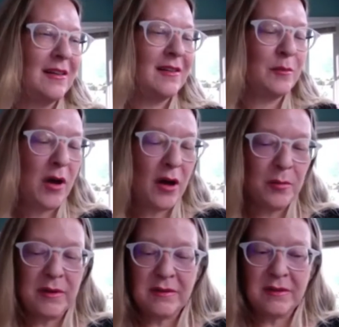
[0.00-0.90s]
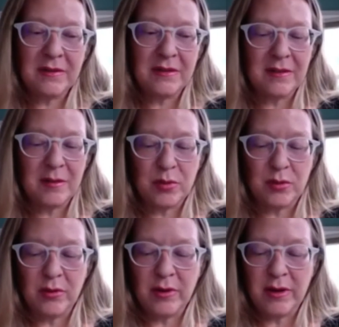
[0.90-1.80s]
Small businesses
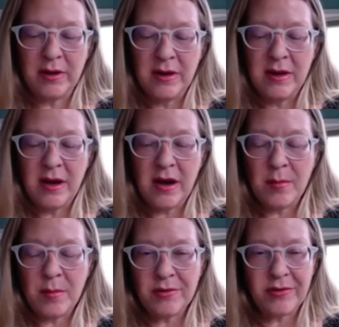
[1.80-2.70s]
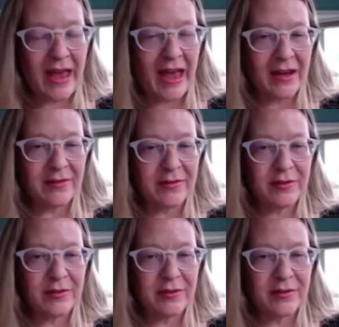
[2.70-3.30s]
employ almost half.